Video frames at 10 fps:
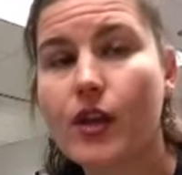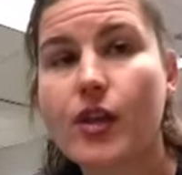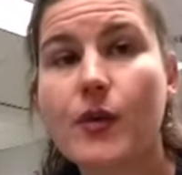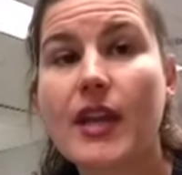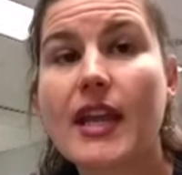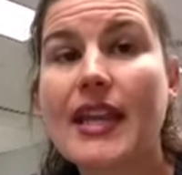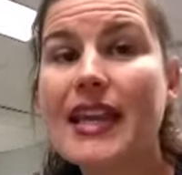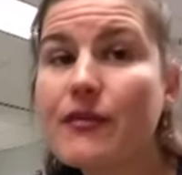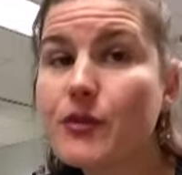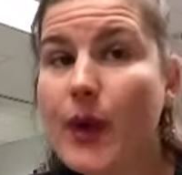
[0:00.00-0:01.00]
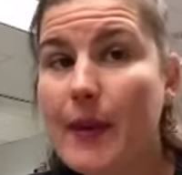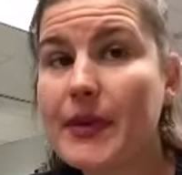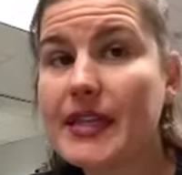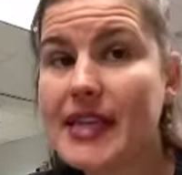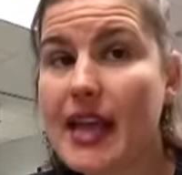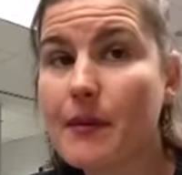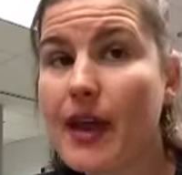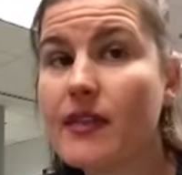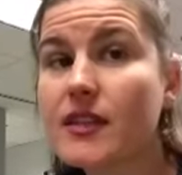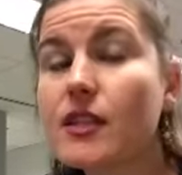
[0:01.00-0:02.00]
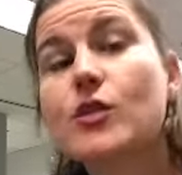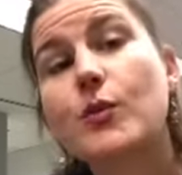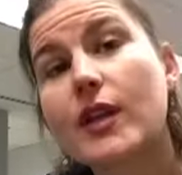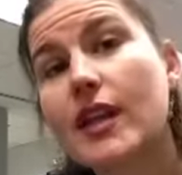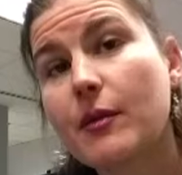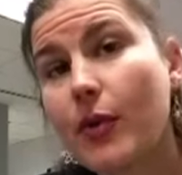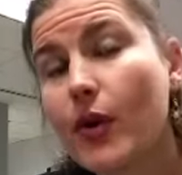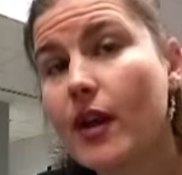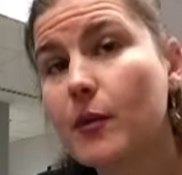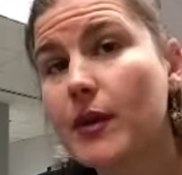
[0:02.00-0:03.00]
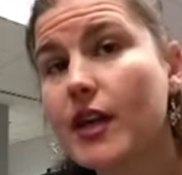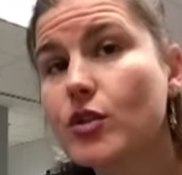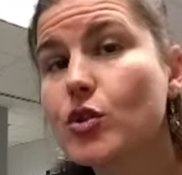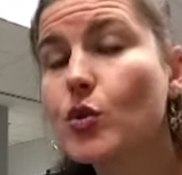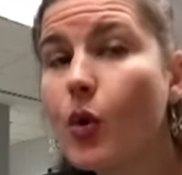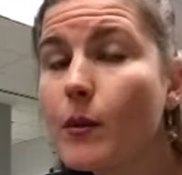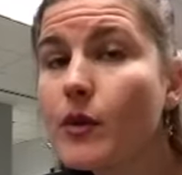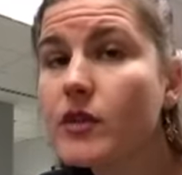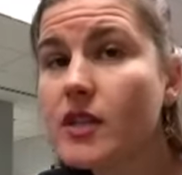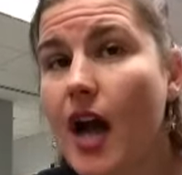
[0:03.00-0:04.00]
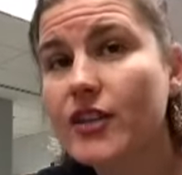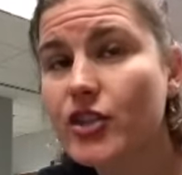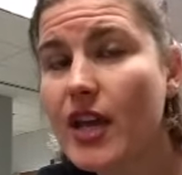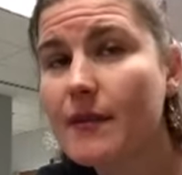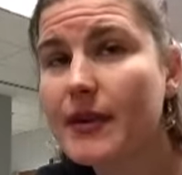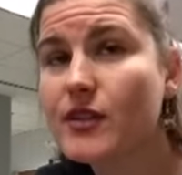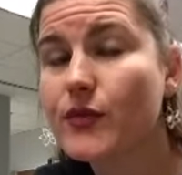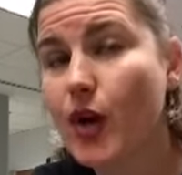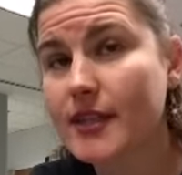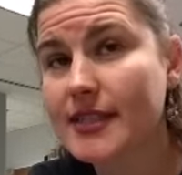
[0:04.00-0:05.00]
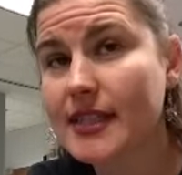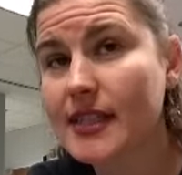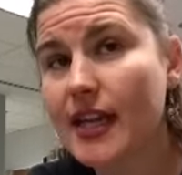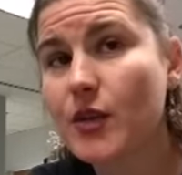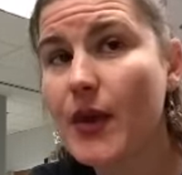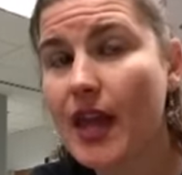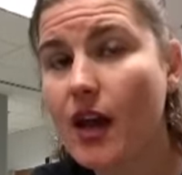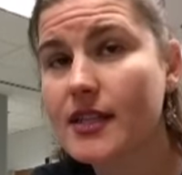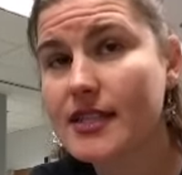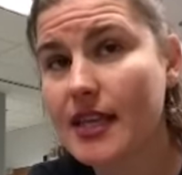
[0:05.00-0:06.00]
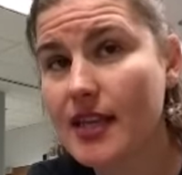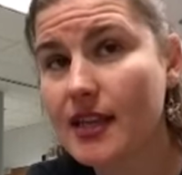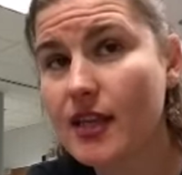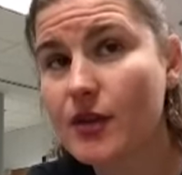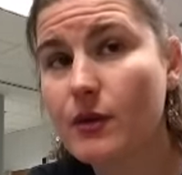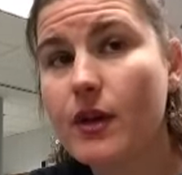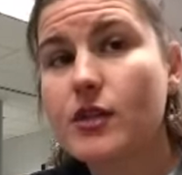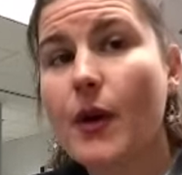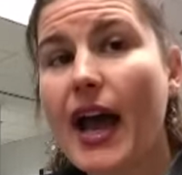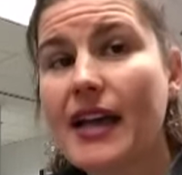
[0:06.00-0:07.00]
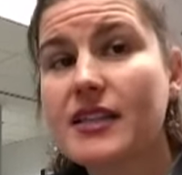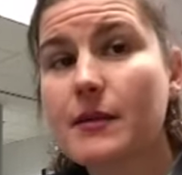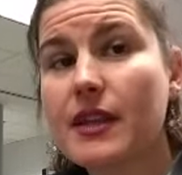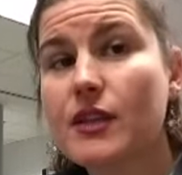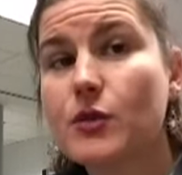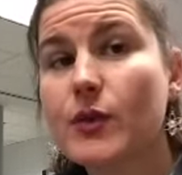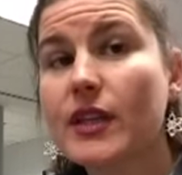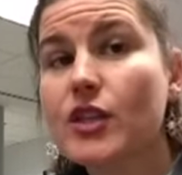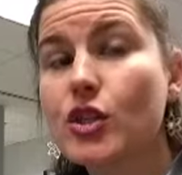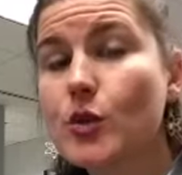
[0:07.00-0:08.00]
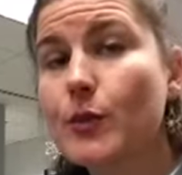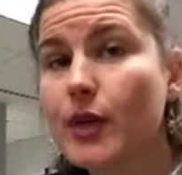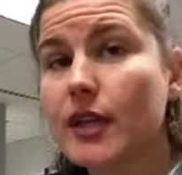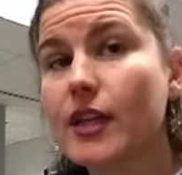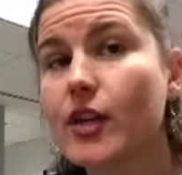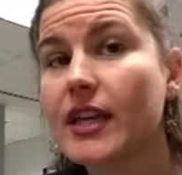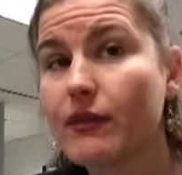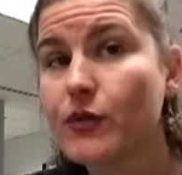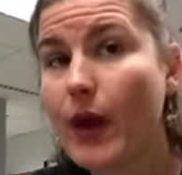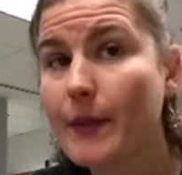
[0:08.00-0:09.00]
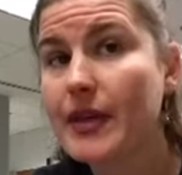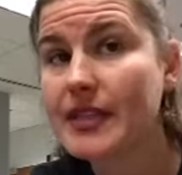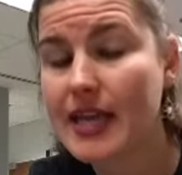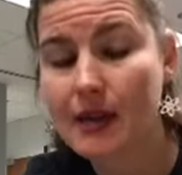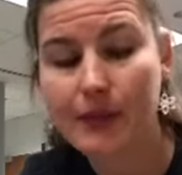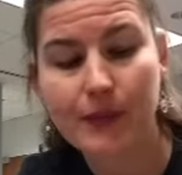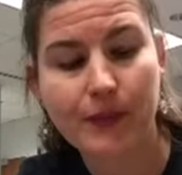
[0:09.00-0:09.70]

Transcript: You need gift wrapping tape, and this is really important because normal Scotch tape is frosted and you cannot see anything through it, so it has to be this really super clear gift wrapping tape.